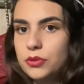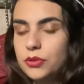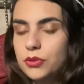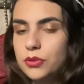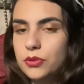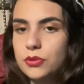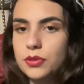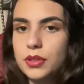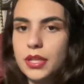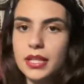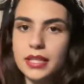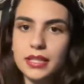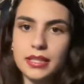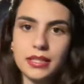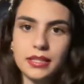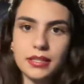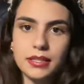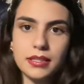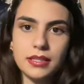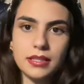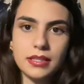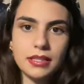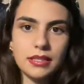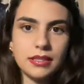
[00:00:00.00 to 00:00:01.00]
to, and
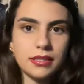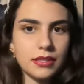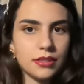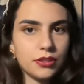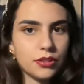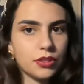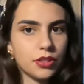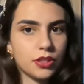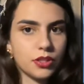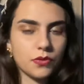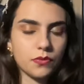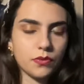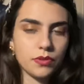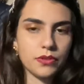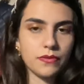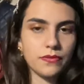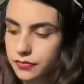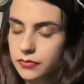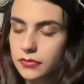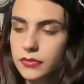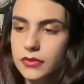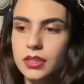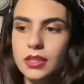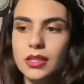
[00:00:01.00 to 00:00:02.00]
this is just one of them.